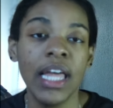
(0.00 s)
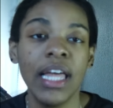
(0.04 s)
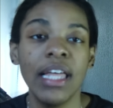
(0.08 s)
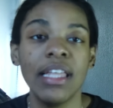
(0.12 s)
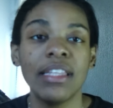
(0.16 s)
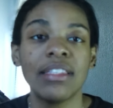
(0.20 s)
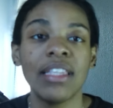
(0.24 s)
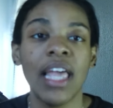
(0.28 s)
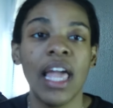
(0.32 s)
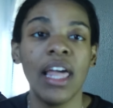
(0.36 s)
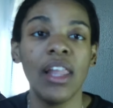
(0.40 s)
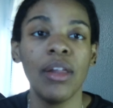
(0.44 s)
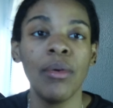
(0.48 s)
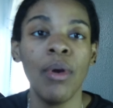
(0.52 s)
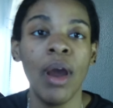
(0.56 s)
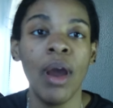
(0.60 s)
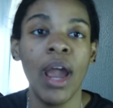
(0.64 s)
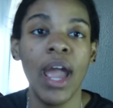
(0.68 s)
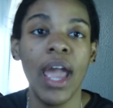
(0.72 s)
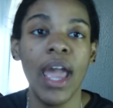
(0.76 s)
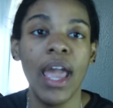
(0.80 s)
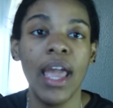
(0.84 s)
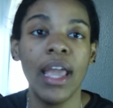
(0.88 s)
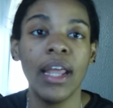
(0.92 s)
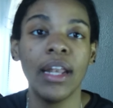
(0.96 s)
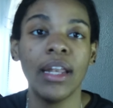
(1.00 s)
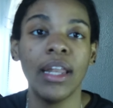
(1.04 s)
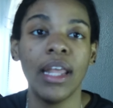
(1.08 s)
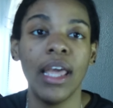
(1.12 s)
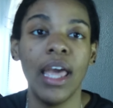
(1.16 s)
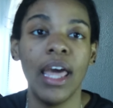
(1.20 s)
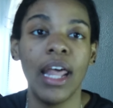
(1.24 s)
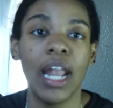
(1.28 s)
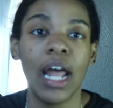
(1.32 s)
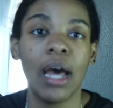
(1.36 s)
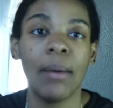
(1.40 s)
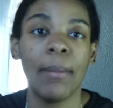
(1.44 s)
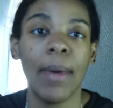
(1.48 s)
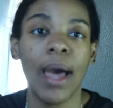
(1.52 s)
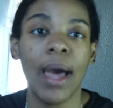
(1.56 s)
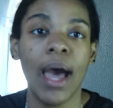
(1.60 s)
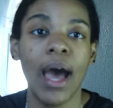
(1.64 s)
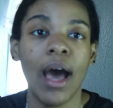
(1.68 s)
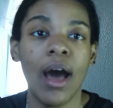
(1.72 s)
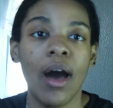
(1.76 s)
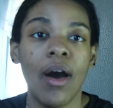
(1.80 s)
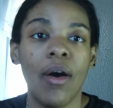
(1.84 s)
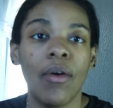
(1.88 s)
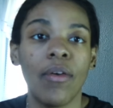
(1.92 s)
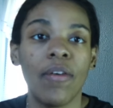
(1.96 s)
Stay Lorraine, and I'm
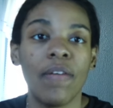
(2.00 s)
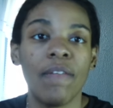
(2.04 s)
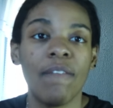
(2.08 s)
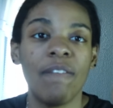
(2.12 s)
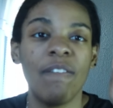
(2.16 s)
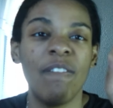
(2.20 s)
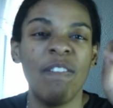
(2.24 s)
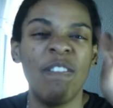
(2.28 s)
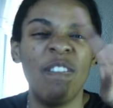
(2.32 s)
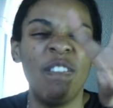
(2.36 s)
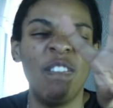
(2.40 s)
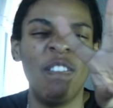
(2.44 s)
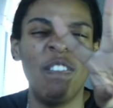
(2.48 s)
out.